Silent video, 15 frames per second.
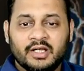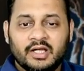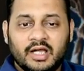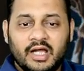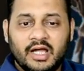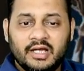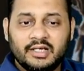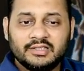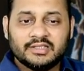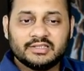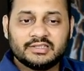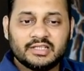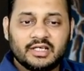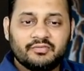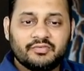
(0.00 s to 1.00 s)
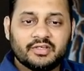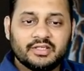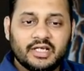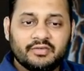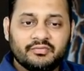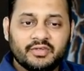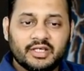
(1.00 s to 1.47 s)
And just after
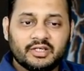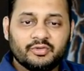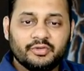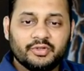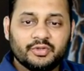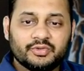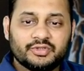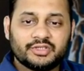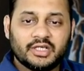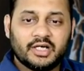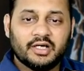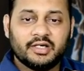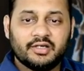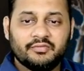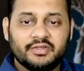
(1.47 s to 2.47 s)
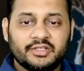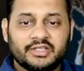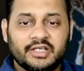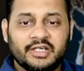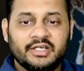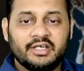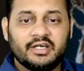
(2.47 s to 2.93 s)
that, we are going to start with
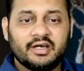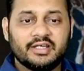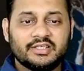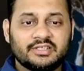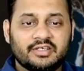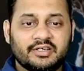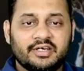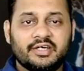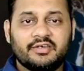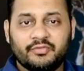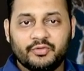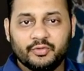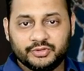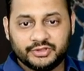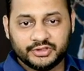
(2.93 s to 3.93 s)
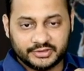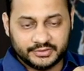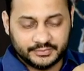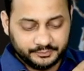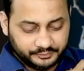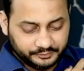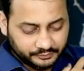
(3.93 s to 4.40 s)
interest rate
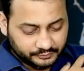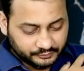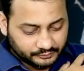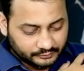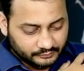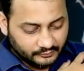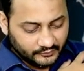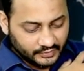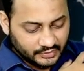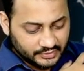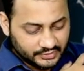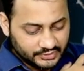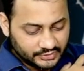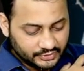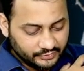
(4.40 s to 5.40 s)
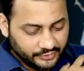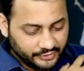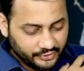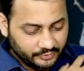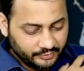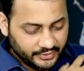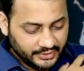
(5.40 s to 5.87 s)
futures. This is going
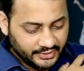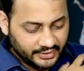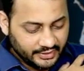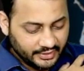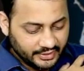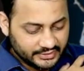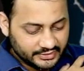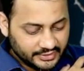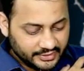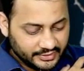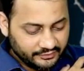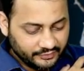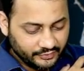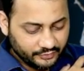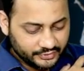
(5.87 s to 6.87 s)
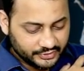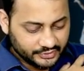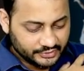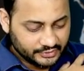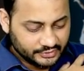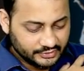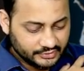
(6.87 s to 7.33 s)
to be interest rate futures.